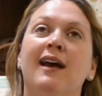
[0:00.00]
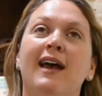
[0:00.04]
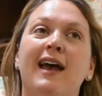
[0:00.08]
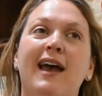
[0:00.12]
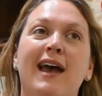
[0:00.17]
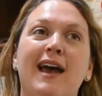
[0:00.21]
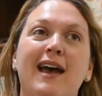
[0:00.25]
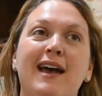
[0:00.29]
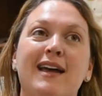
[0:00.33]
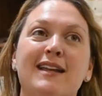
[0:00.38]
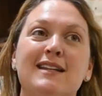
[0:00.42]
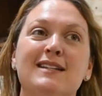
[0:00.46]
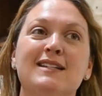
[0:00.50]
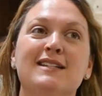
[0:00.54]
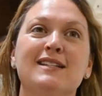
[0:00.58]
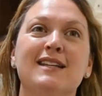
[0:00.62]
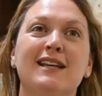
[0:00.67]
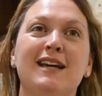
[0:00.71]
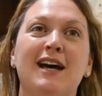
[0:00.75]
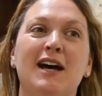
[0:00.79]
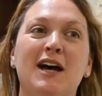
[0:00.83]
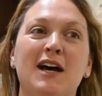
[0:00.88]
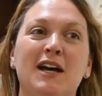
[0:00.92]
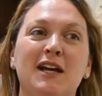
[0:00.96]
And
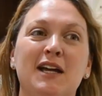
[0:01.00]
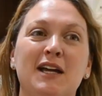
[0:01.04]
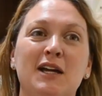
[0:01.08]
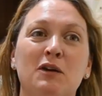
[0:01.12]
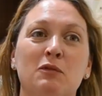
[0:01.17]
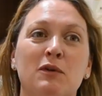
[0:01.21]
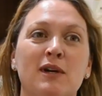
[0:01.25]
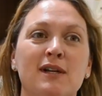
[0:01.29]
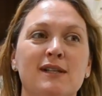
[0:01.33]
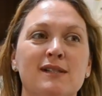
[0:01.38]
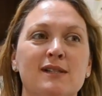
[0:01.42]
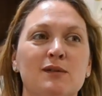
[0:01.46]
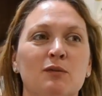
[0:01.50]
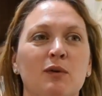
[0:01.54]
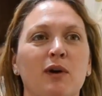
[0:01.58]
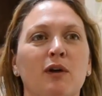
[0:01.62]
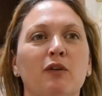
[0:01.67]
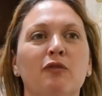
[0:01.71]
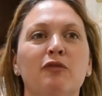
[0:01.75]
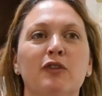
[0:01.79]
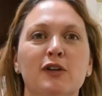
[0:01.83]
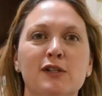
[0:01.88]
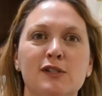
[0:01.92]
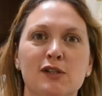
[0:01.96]
uh, it was,
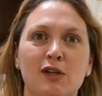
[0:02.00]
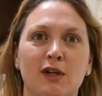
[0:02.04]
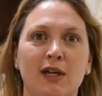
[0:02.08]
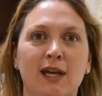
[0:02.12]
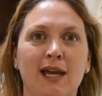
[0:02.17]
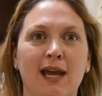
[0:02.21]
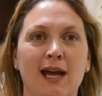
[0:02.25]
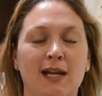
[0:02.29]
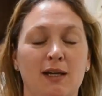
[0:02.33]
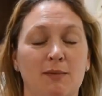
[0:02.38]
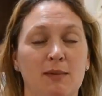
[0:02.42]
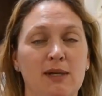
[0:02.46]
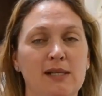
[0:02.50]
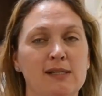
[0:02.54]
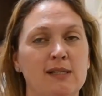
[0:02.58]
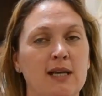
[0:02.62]
well, first looking at him,